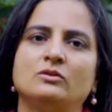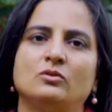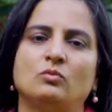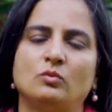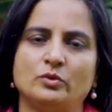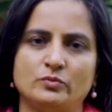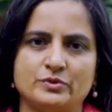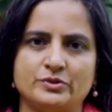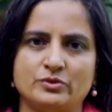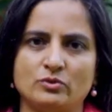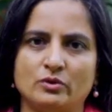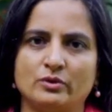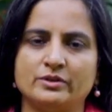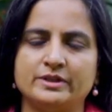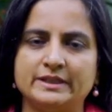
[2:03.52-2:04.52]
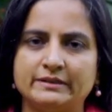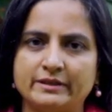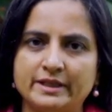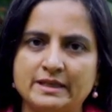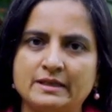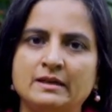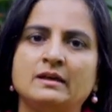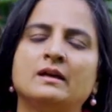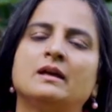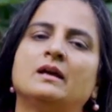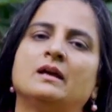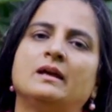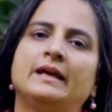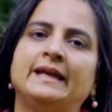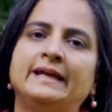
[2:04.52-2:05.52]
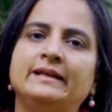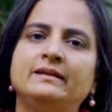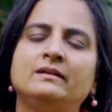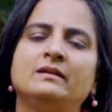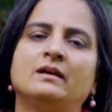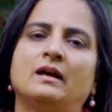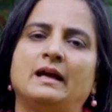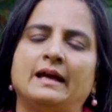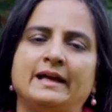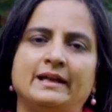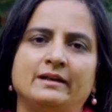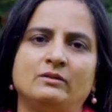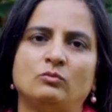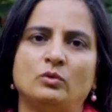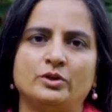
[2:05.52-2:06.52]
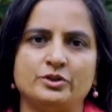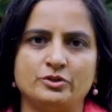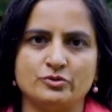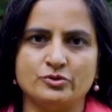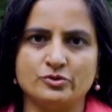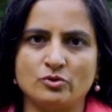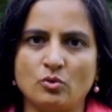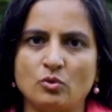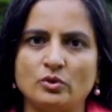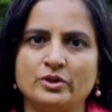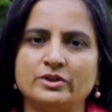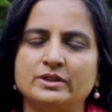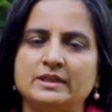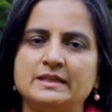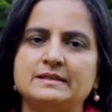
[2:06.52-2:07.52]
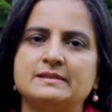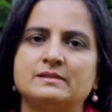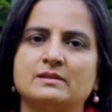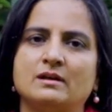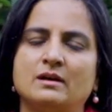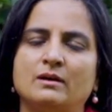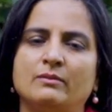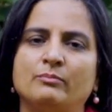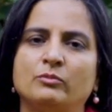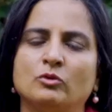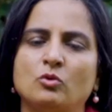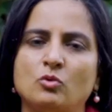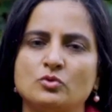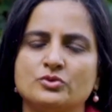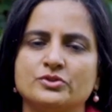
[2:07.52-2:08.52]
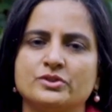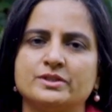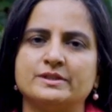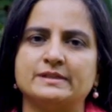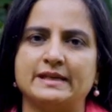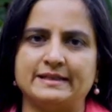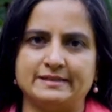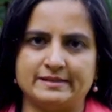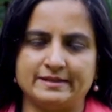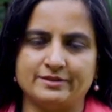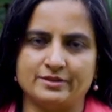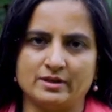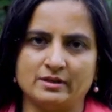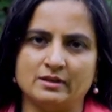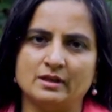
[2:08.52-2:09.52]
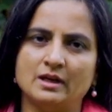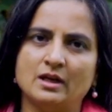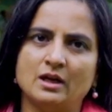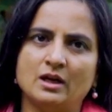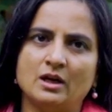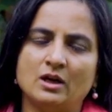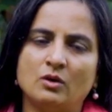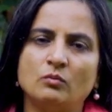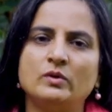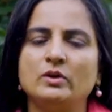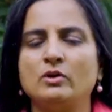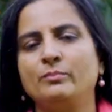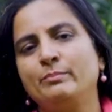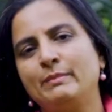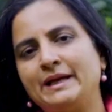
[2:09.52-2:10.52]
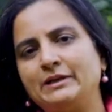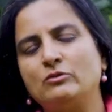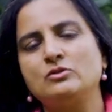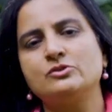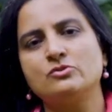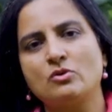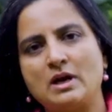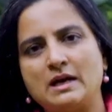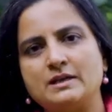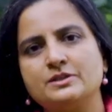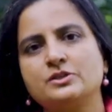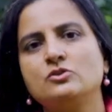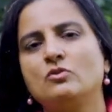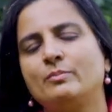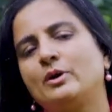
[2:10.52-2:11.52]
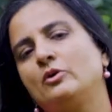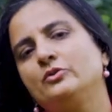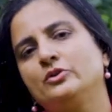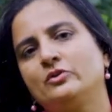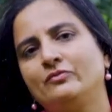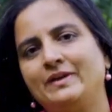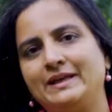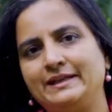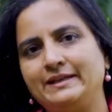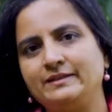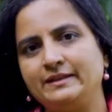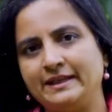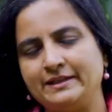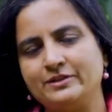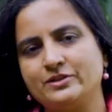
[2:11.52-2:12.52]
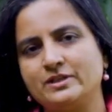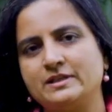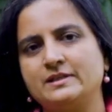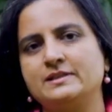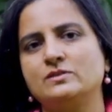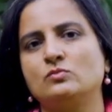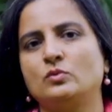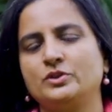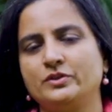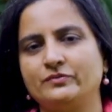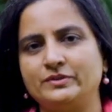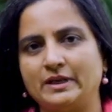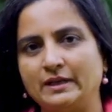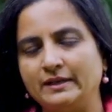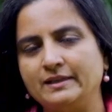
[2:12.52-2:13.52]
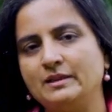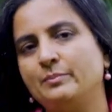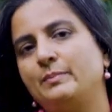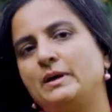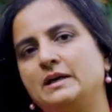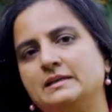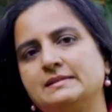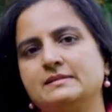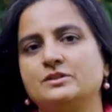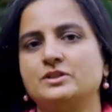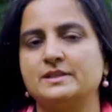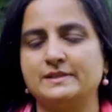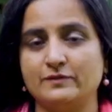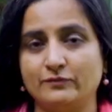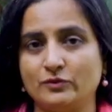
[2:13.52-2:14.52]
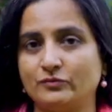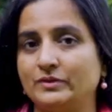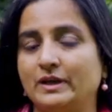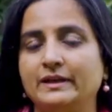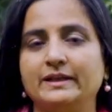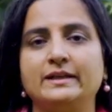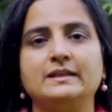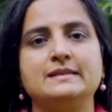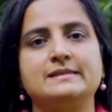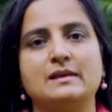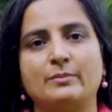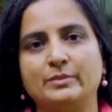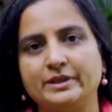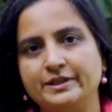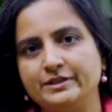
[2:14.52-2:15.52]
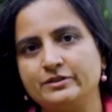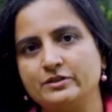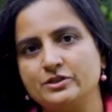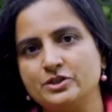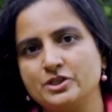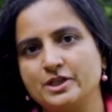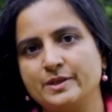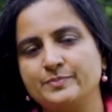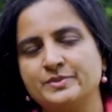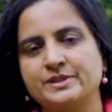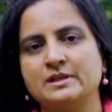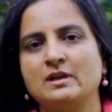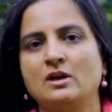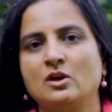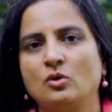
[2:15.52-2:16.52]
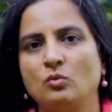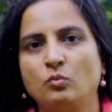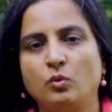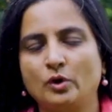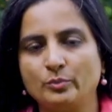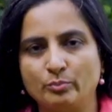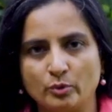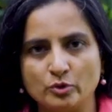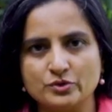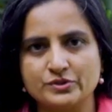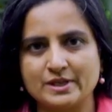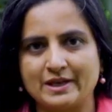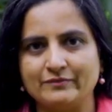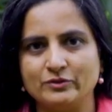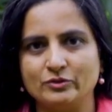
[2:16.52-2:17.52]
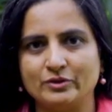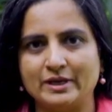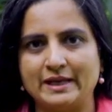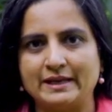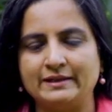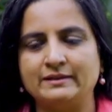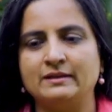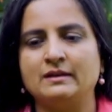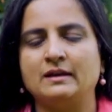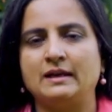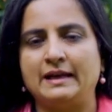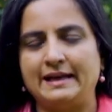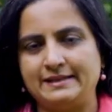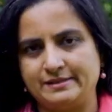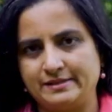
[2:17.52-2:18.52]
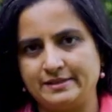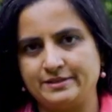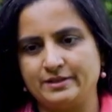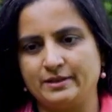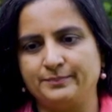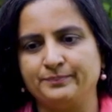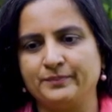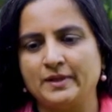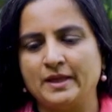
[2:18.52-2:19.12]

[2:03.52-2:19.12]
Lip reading: you know, what was your degree in and what did you score in these courses, etc. We might also ask you about your varied interests, what you've done in the past, such as if you've done any summer internships, what books have you read, etc.